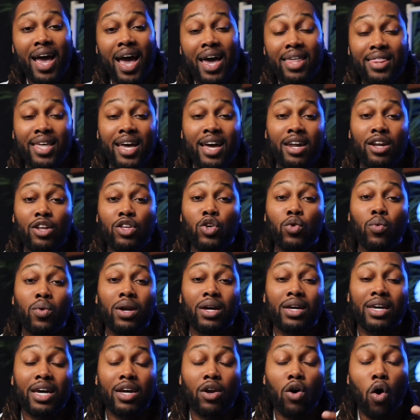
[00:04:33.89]
And then you
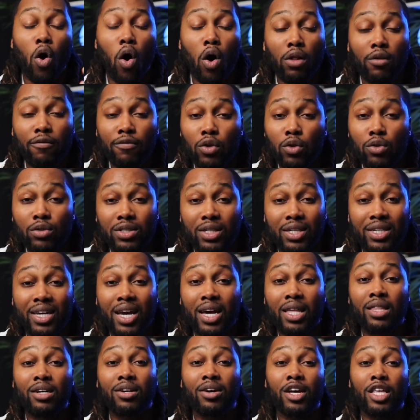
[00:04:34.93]
want to get all of those
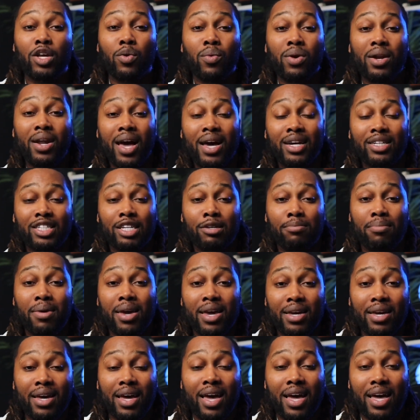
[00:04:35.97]
together and you want to actually
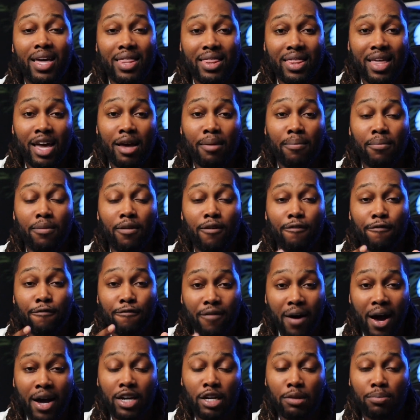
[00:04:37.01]
make them
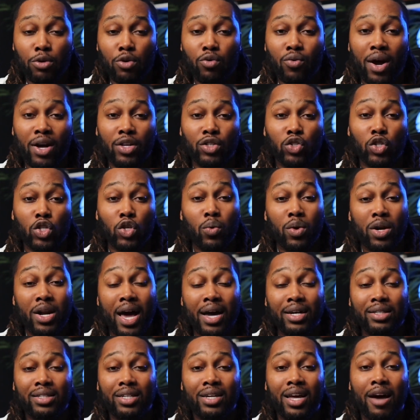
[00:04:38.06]
findable, right? So you
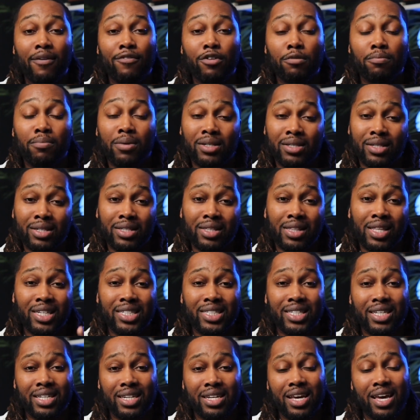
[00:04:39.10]
want to actually have your business
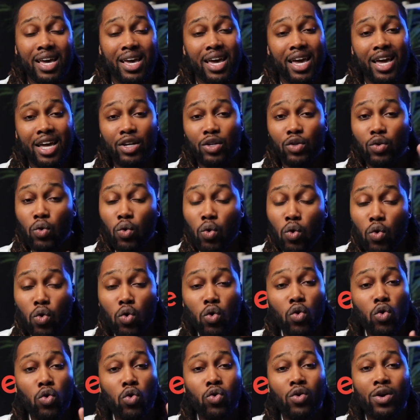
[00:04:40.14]
listed in
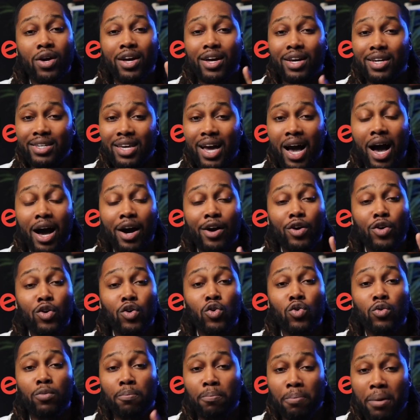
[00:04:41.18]
Google,
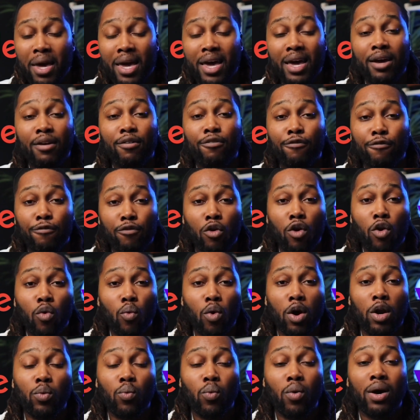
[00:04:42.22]
Yahoo, Bing,
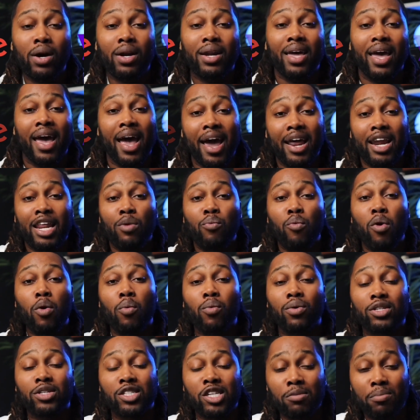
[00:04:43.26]
411,
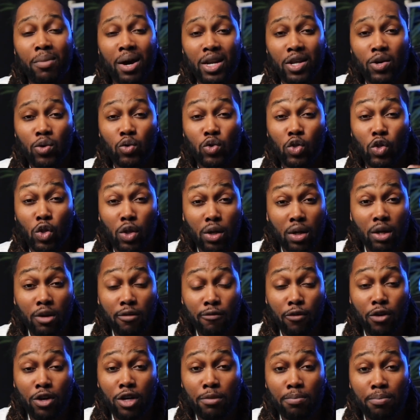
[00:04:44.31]
anywhere where somebody who's
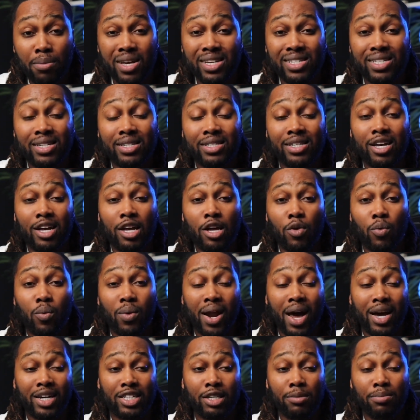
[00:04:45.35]
looking for your business
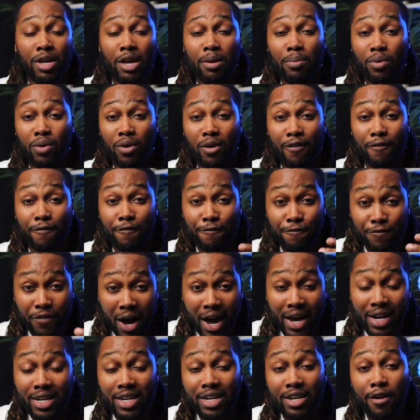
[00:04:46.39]
would actually be able to
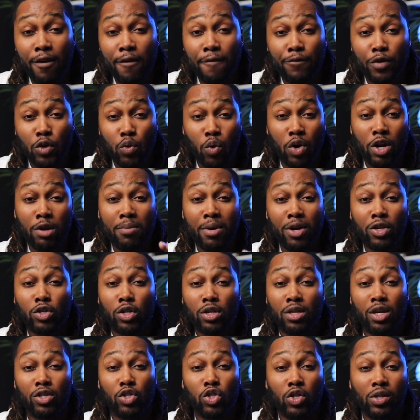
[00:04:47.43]
find it. You want to make
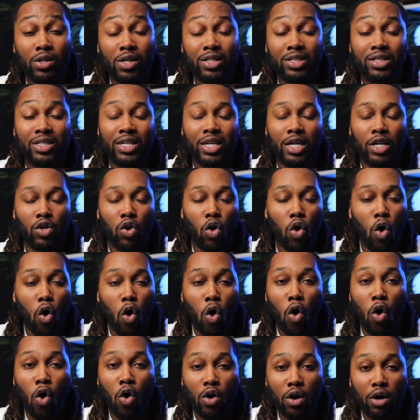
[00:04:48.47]
sure that you're listed in
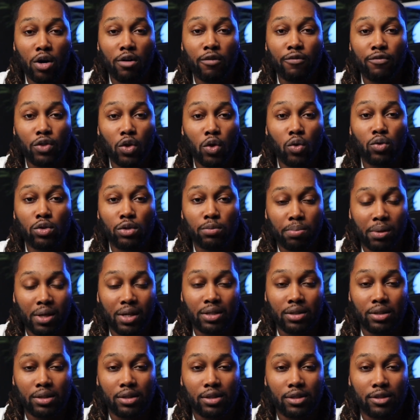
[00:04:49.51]
all of those
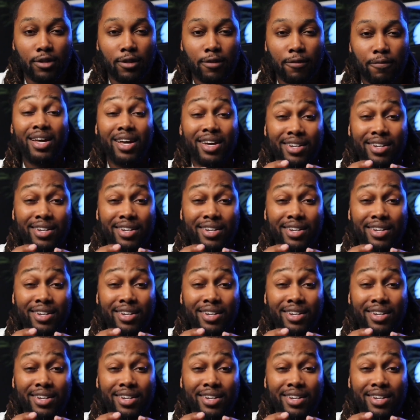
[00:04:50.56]
places.